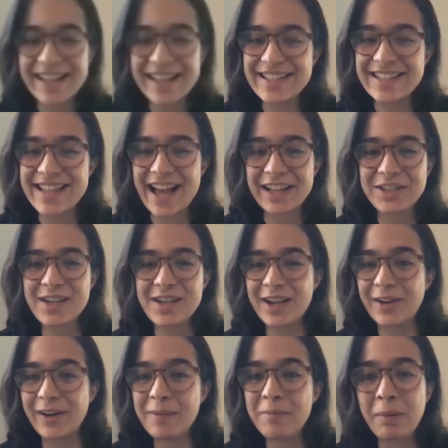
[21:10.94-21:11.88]
actually a great
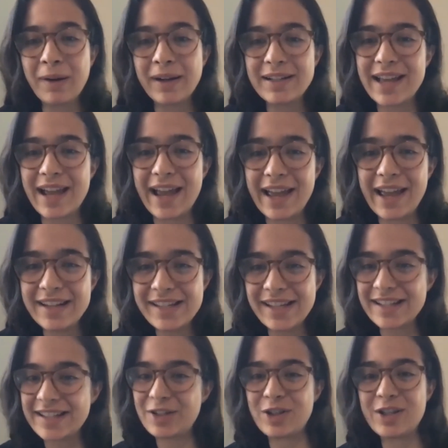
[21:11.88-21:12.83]
point to end because it
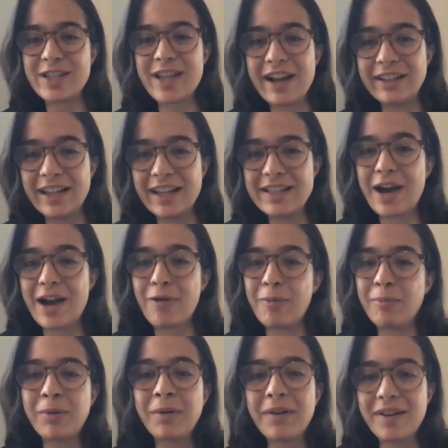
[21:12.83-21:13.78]
just highlights how
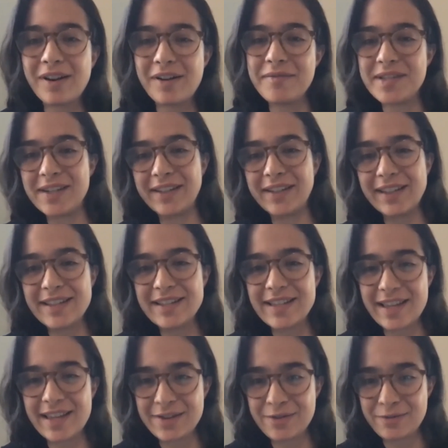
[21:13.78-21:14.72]
important resilience
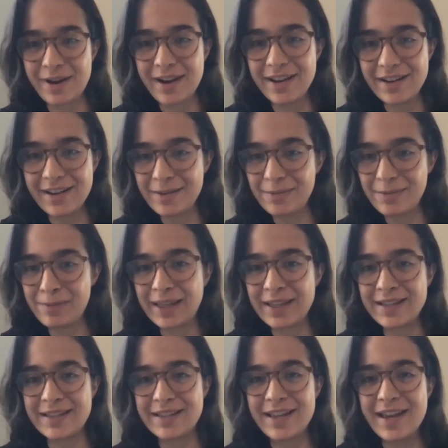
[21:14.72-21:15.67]
is, right?
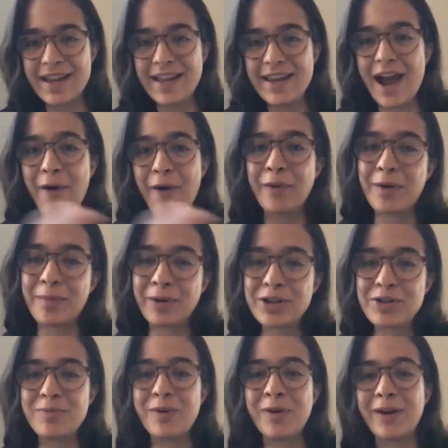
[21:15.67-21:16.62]
Because now we're much
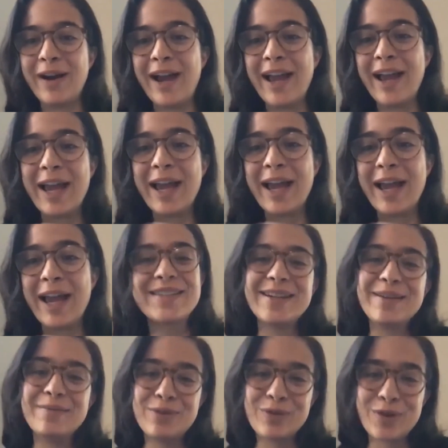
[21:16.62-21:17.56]
more able to
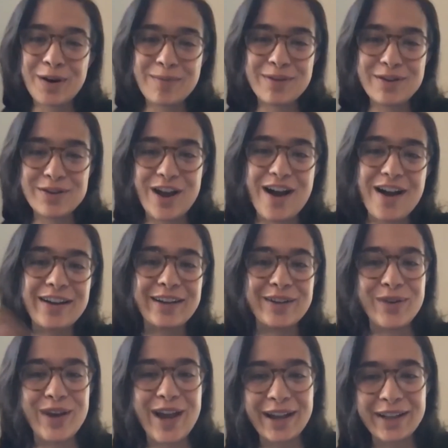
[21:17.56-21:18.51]
absorb the shock and
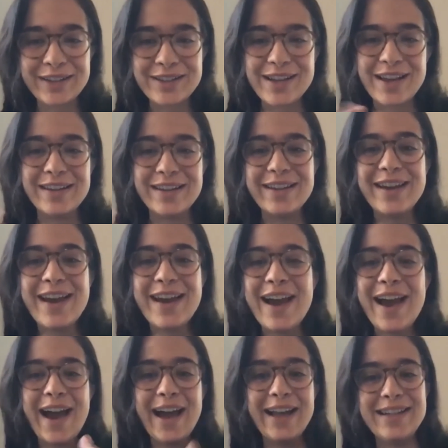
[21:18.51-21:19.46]
react and
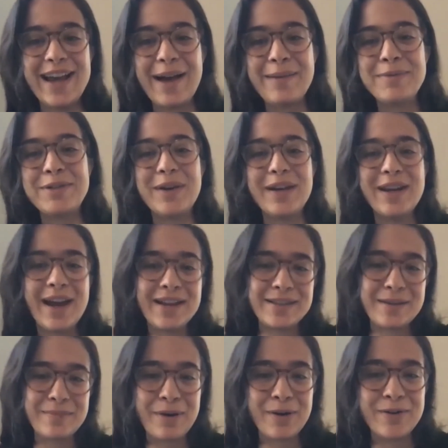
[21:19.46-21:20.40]
adapt to it as
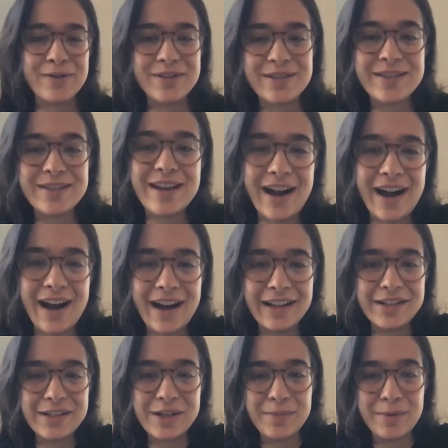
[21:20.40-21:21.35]
opposed uh,
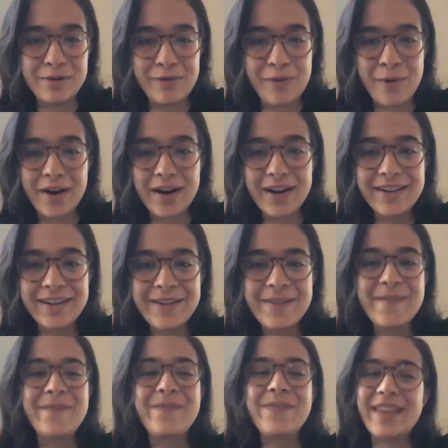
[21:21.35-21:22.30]
to before
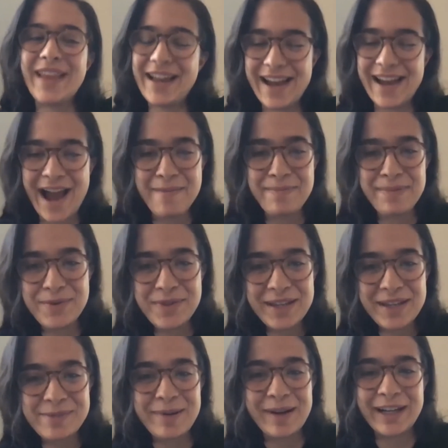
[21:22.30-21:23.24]
and it happened with
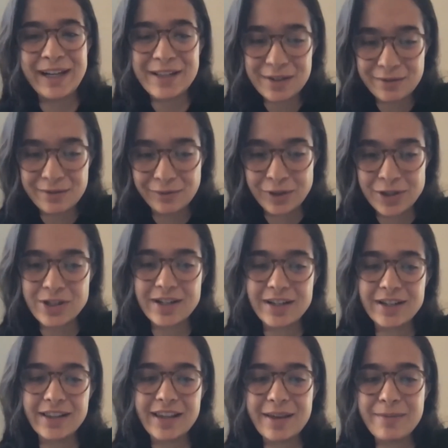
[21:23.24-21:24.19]
experience
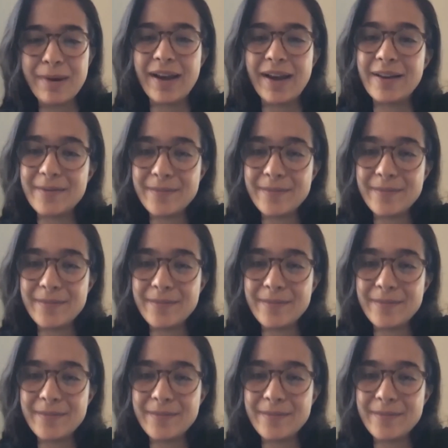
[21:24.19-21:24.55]
unfortunately but